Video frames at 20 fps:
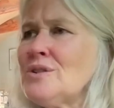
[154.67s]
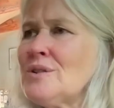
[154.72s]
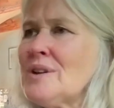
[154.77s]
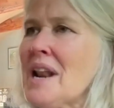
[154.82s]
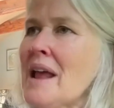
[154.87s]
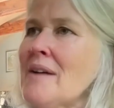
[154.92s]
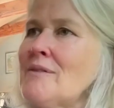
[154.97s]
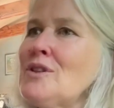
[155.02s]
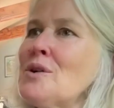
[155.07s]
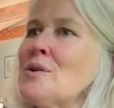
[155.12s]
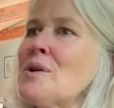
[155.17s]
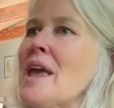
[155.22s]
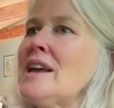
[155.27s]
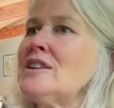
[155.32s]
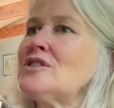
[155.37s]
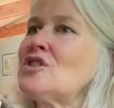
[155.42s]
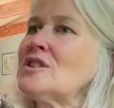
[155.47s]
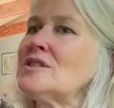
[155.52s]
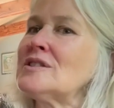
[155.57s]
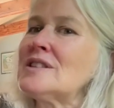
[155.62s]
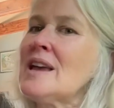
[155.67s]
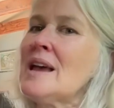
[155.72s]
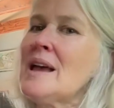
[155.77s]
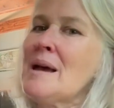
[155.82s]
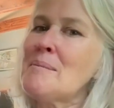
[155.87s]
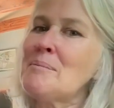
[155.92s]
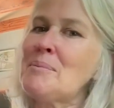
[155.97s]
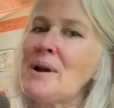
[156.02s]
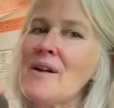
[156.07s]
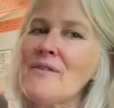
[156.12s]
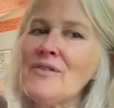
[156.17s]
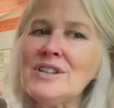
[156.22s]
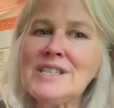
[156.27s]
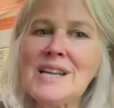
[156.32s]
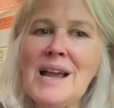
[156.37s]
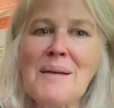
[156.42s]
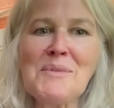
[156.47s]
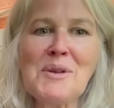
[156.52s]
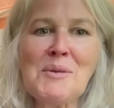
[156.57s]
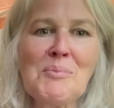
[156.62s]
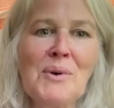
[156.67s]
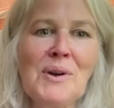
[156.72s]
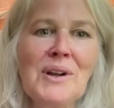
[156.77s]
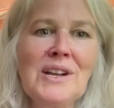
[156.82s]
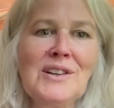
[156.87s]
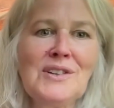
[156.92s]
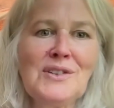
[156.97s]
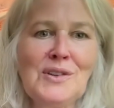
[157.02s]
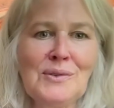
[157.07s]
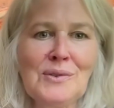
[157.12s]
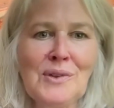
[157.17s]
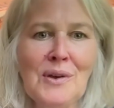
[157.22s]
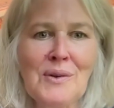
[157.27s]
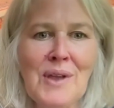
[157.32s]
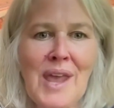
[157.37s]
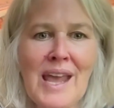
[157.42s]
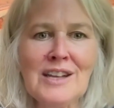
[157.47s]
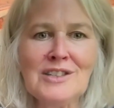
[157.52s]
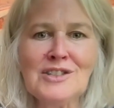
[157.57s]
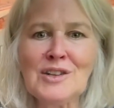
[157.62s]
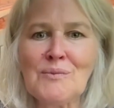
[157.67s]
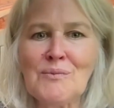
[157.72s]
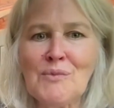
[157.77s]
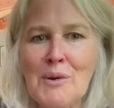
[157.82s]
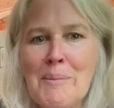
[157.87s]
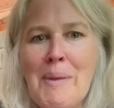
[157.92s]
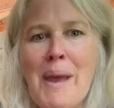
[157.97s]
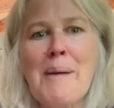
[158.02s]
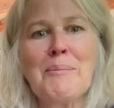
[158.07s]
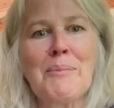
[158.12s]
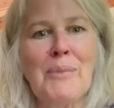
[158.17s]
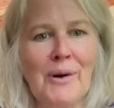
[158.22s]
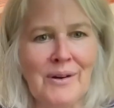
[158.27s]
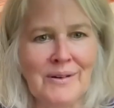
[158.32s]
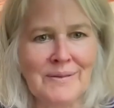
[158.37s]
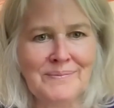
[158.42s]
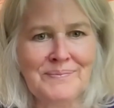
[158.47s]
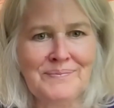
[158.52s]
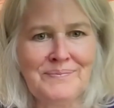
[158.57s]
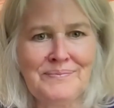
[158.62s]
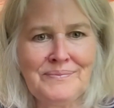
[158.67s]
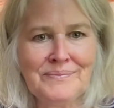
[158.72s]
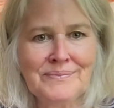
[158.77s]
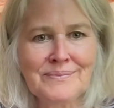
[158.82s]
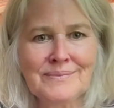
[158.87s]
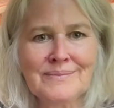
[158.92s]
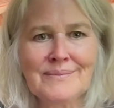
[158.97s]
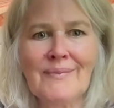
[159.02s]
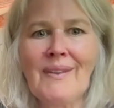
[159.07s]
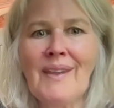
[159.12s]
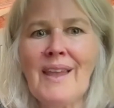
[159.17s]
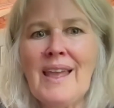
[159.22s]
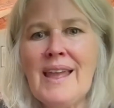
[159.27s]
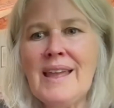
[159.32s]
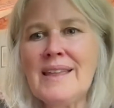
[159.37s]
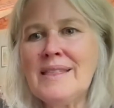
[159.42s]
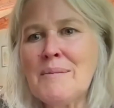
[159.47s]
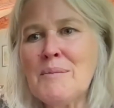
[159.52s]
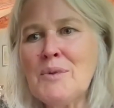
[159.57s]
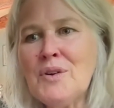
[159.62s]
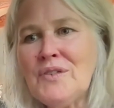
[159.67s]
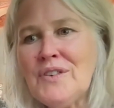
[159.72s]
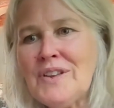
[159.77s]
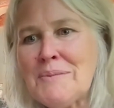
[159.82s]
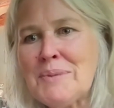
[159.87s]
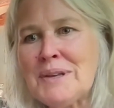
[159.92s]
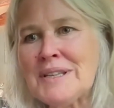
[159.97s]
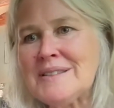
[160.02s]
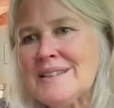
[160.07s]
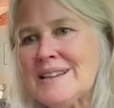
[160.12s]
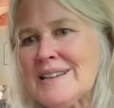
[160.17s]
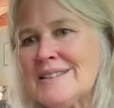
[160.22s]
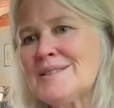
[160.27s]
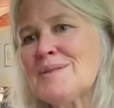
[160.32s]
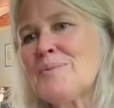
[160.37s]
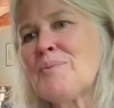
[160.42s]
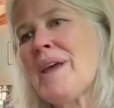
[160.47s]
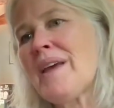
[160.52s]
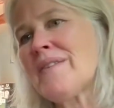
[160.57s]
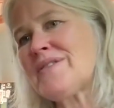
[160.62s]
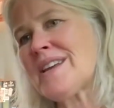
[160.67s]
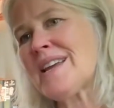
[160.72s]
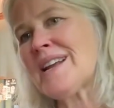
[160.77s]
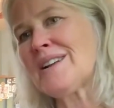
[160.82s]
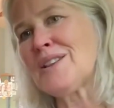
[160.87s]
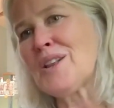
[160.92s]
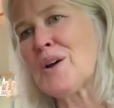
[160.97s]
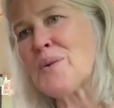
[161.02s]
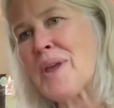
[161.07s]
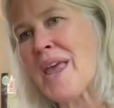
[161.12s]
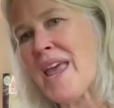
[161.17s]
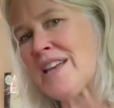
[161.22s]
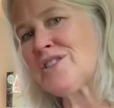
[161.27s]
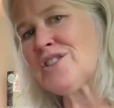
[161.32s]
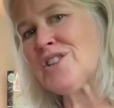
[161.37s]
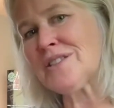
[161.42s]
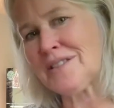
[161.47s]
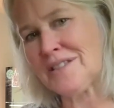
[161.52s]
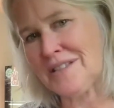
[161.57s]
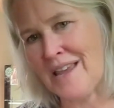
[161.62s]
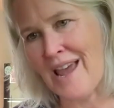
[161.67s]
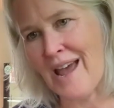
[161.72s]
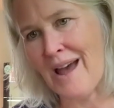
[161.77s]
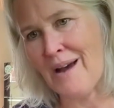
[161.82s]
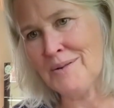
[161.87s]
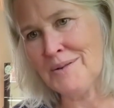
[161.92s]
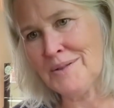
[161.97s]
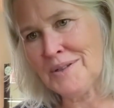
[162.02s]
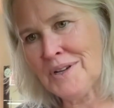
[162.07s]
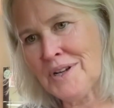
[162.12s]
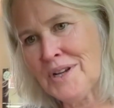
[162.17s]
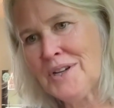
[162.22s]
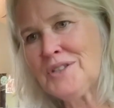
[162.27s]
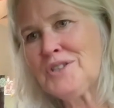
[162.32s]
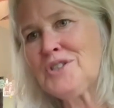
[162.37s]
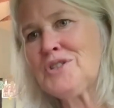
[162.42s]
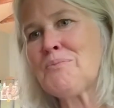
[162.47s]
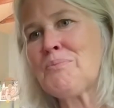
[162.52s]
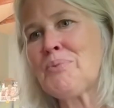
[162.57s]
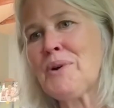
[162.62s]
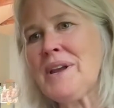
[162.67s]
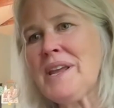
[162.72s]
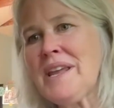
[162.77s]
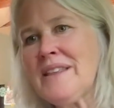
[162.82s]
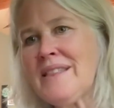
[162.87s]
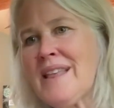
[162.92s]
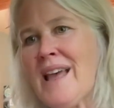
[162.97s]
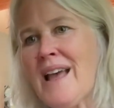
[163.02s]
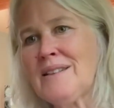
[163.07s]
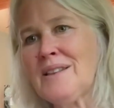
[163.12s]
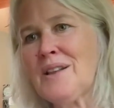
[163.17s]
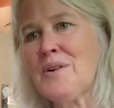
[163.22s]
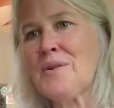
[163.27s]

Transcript: You can have locations, but every time you bring in a new location, remember, in the movie business, we have to get a location scout to bring in that